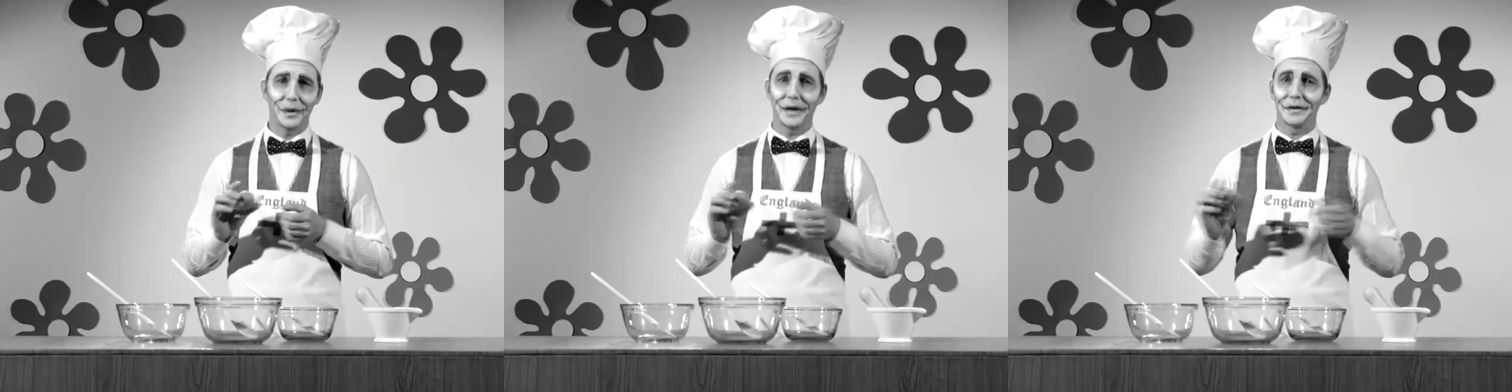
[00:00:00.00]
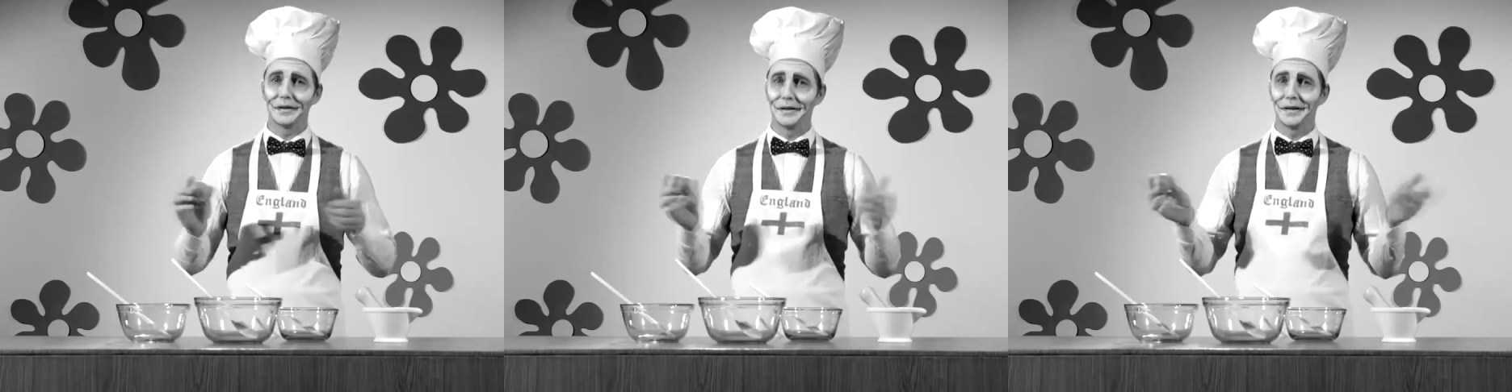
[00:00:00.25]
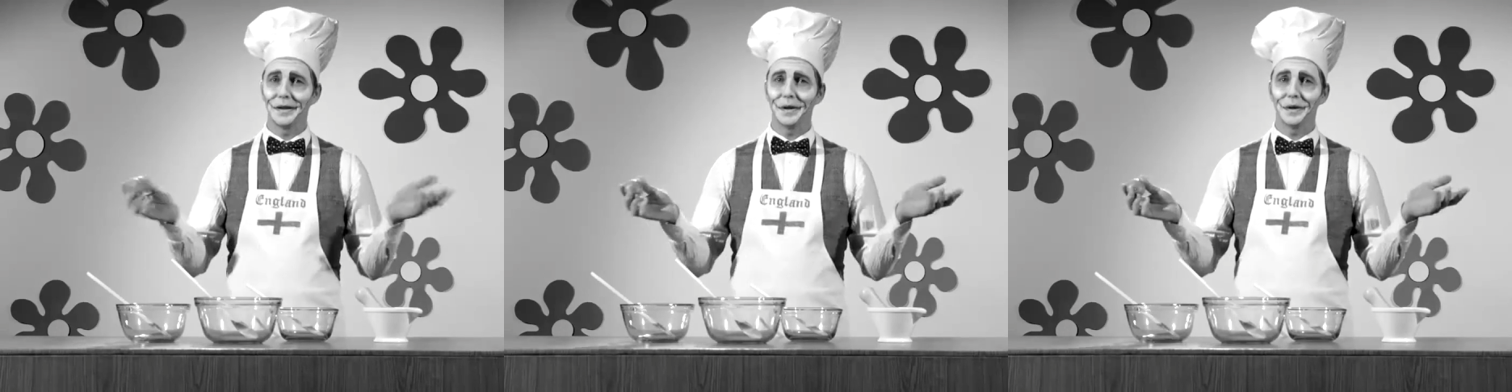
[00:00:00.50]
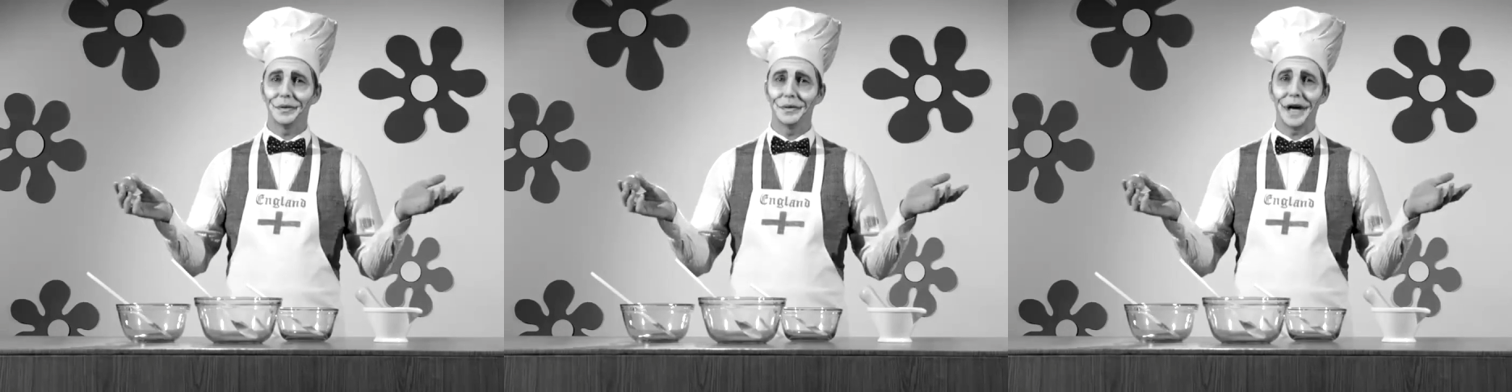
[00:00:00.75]
well,
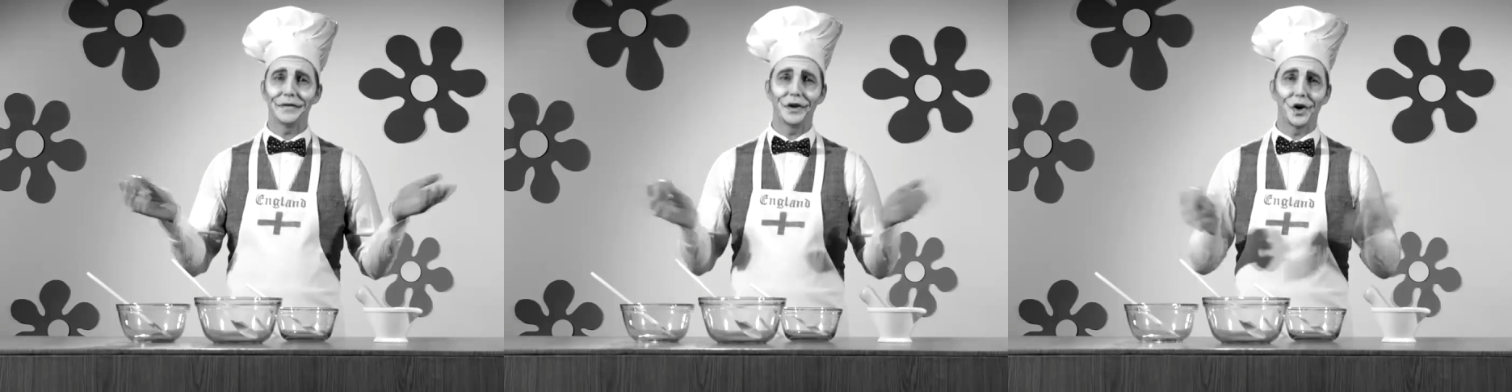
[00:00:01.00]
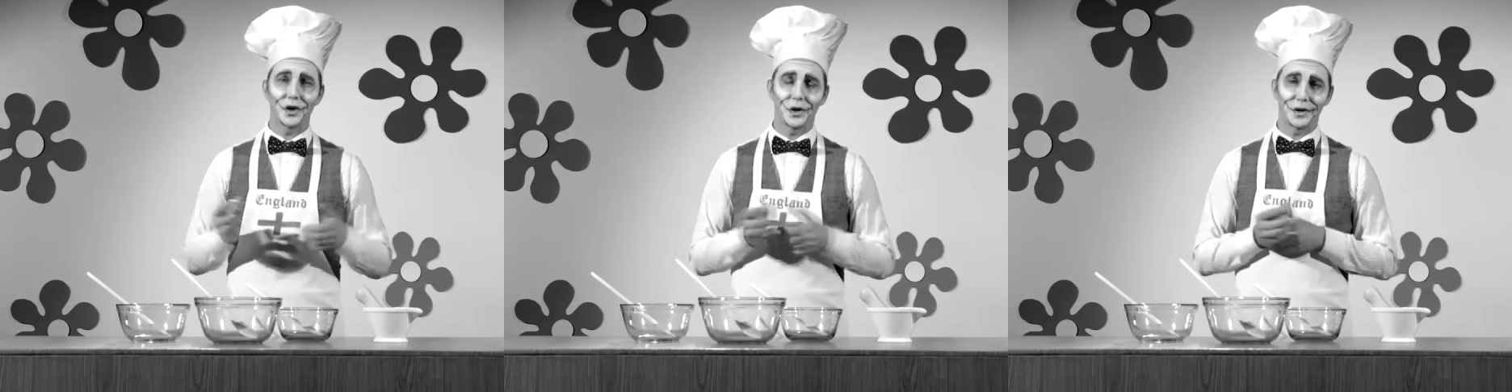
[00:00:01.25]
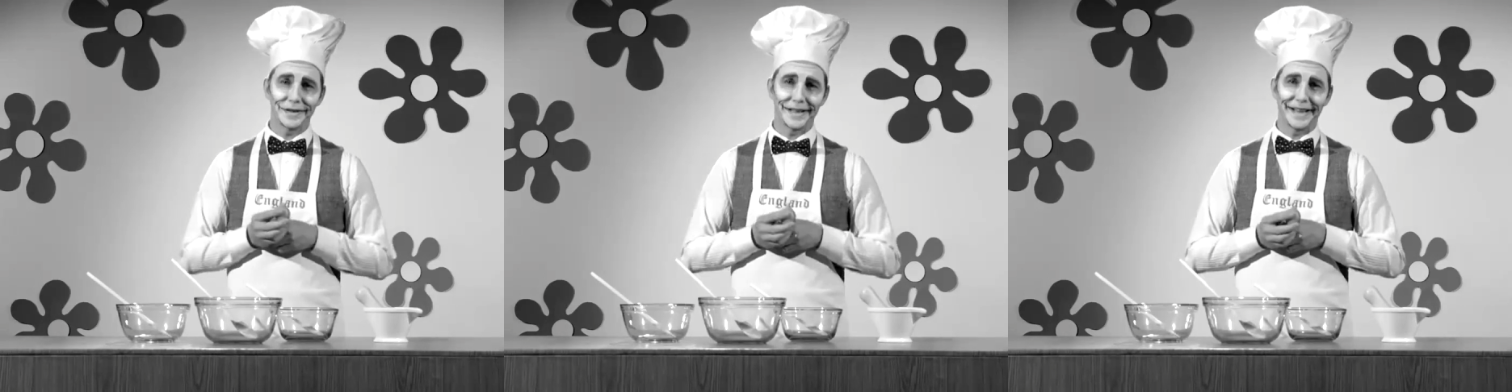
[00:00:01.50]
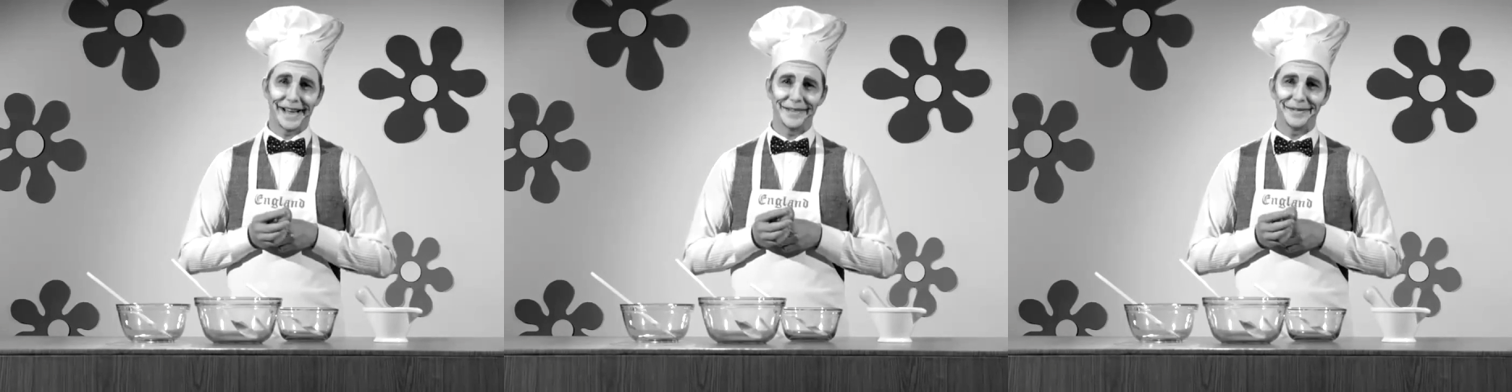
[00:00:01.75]
we haven't got all
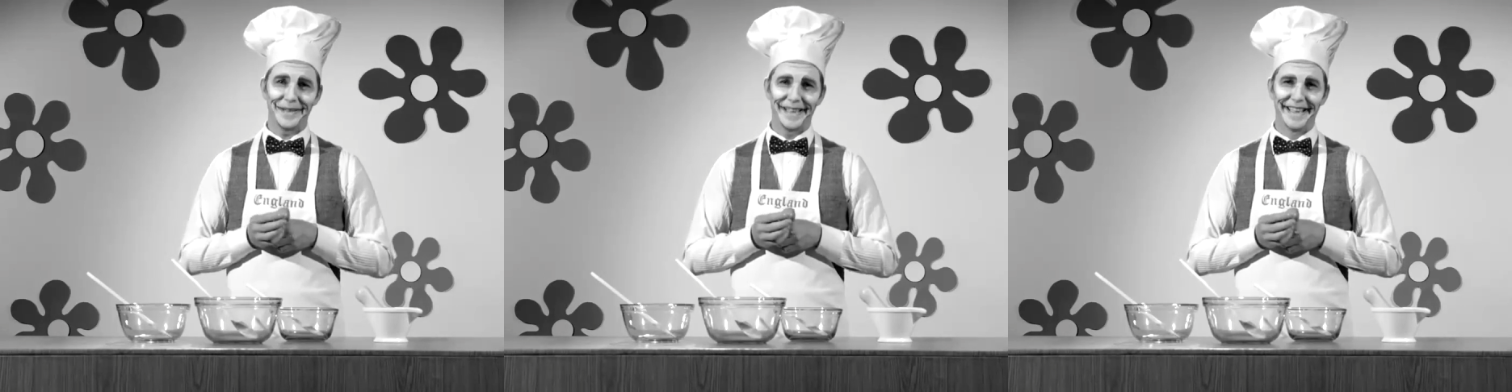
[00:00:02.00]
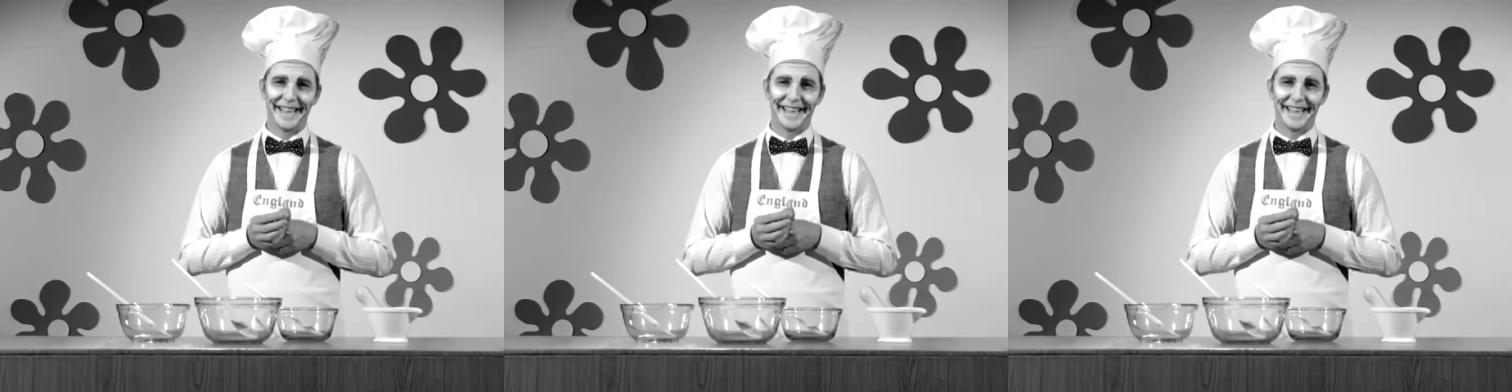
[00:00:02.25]
day, have we?